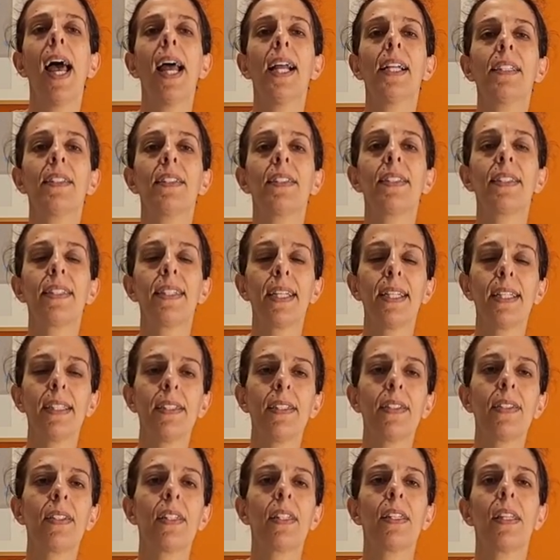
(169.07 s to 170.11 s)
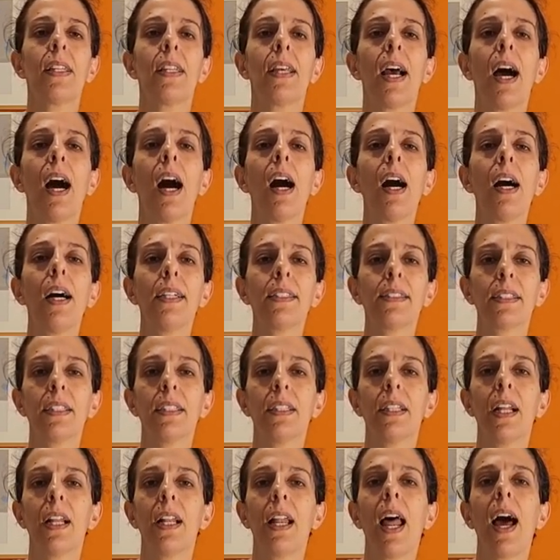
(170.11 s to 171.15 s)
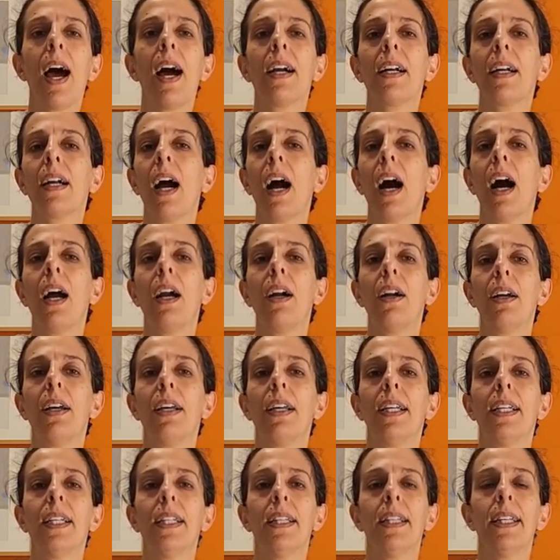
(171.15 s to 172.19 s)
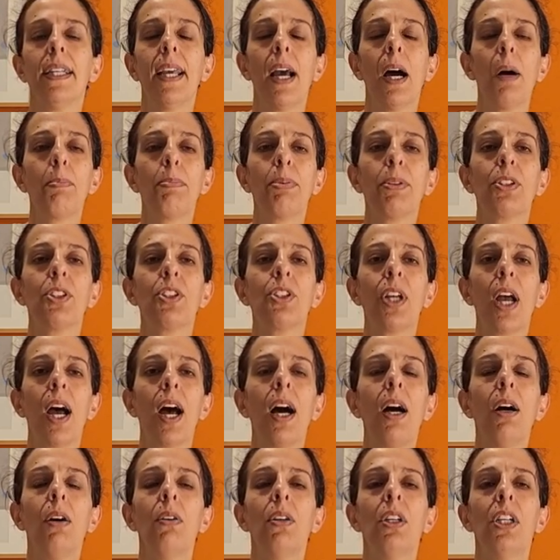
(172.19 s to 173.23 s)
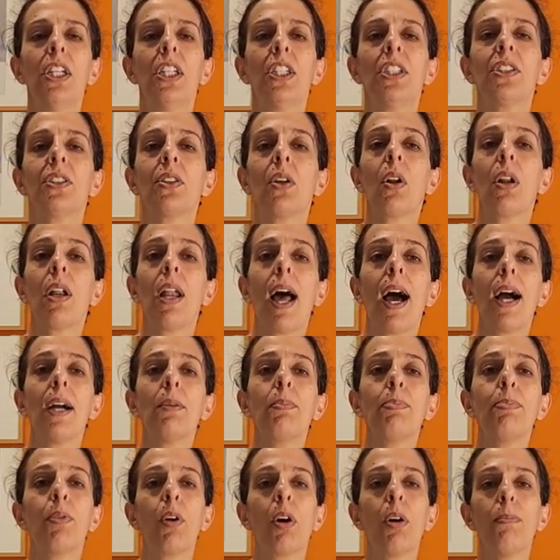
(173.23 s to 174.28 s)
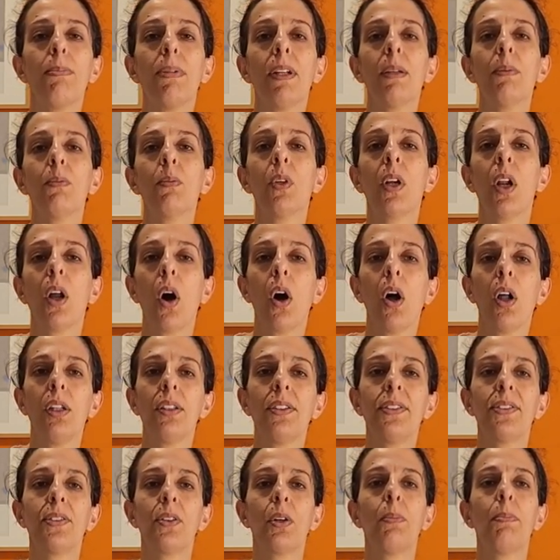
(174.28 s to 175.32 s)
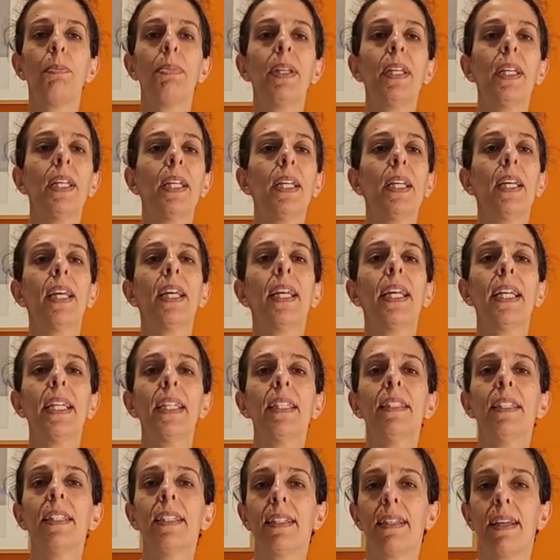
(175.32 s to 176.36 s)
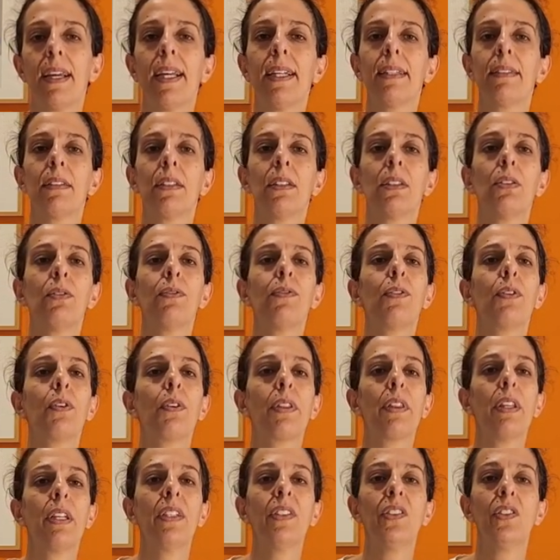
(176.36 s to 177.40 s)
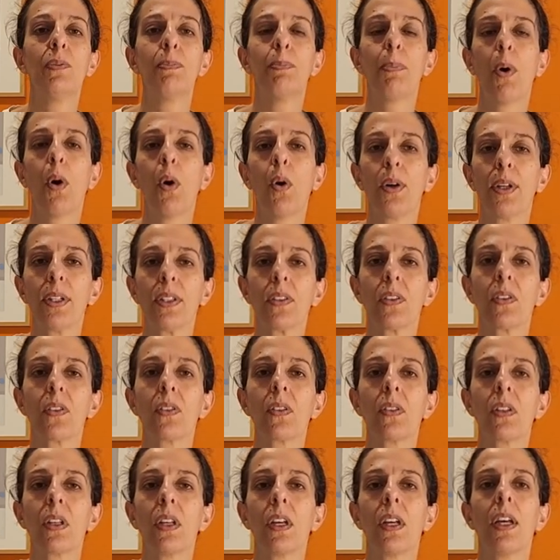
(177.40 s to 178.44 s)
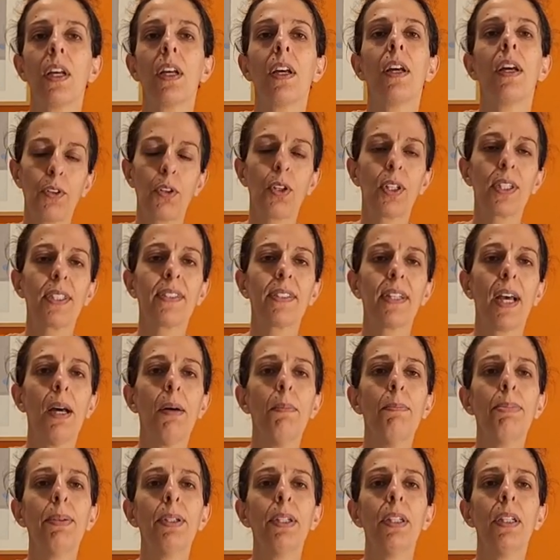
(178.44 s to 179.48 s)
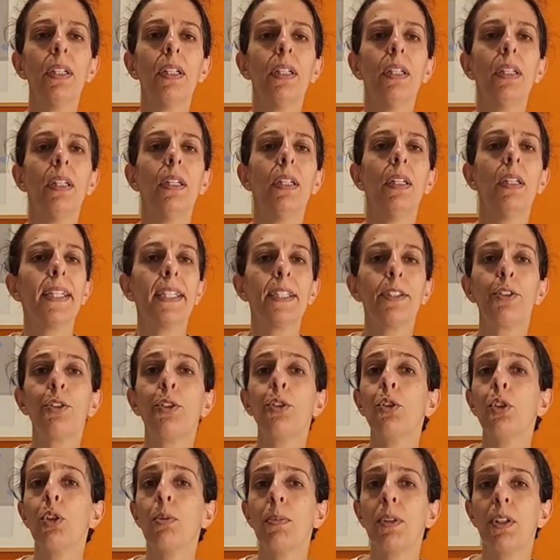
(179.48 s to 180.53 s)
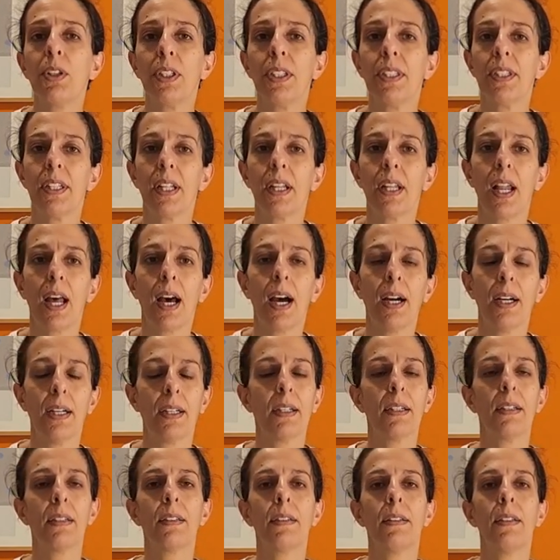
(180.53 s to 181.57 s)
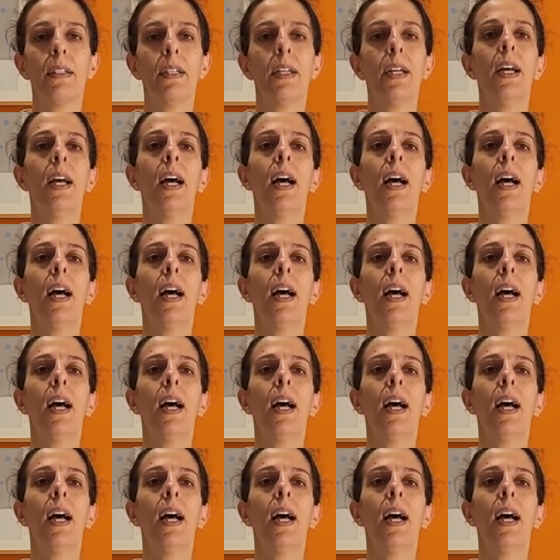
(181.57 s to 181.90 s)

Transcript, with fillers: And since the heart and the lung are in the upper jaw, so lung problem will also be indicated for these points. For example, any tumor in the lung.